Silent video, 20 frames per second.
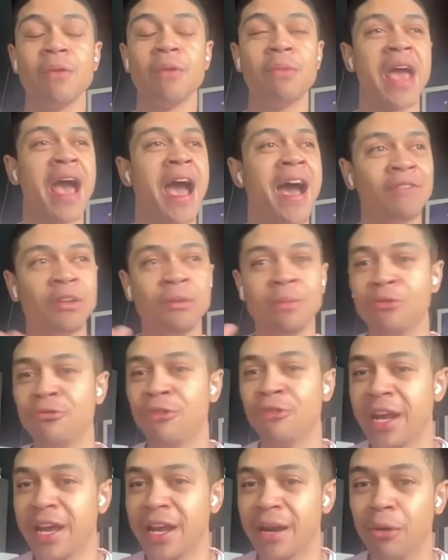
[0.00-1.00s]
We have to be
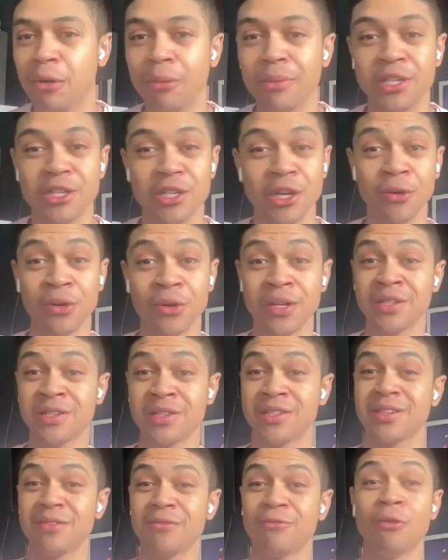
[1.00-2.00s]
ready at a moment's
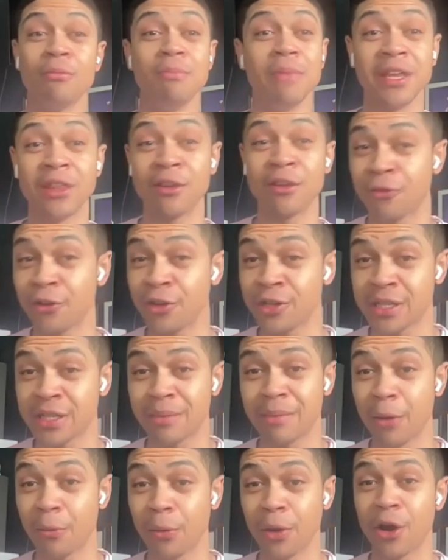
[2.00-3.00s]
notice. For me, the first
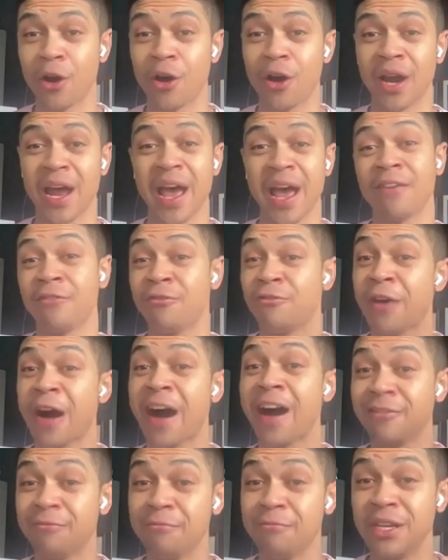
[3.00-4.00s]
time I went on, I had
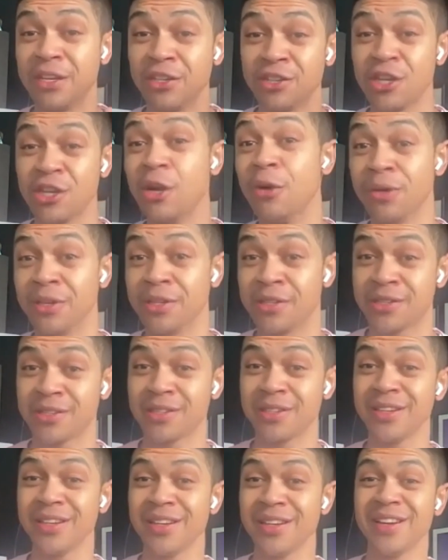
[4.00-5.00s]
5 minutes
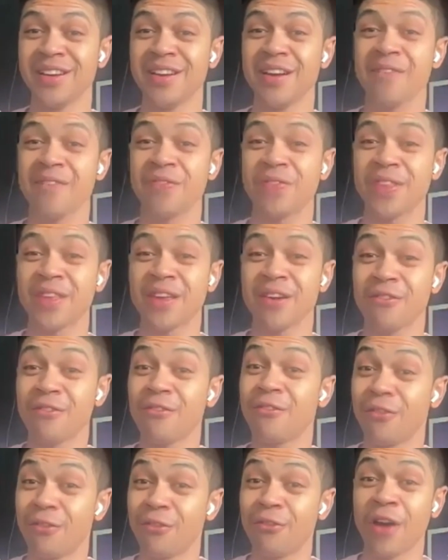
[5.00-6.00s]
notice.
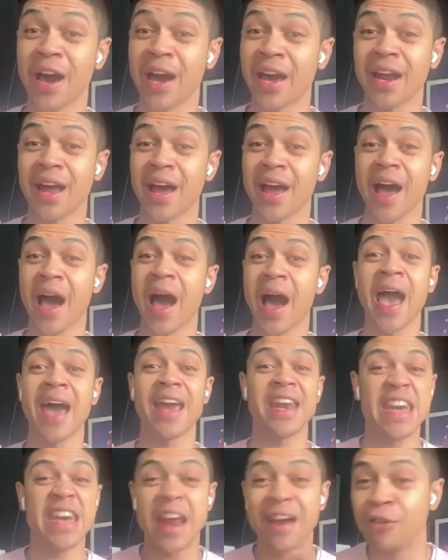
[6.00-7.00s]
Right. I
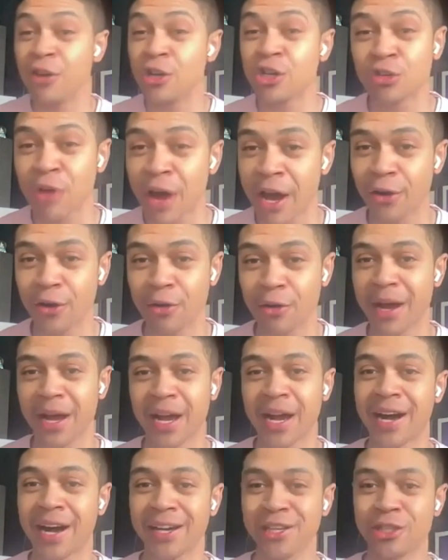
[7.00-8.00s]
had never tried on my
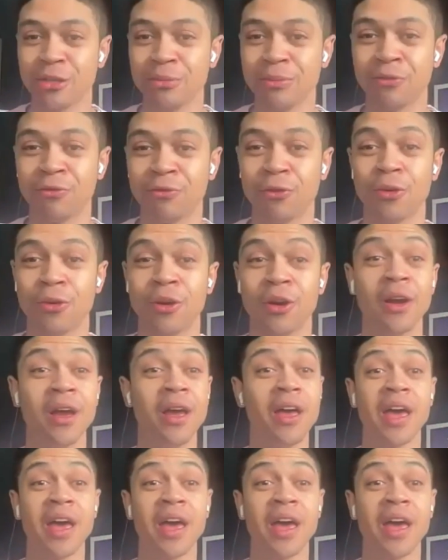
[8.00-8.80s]
costume before,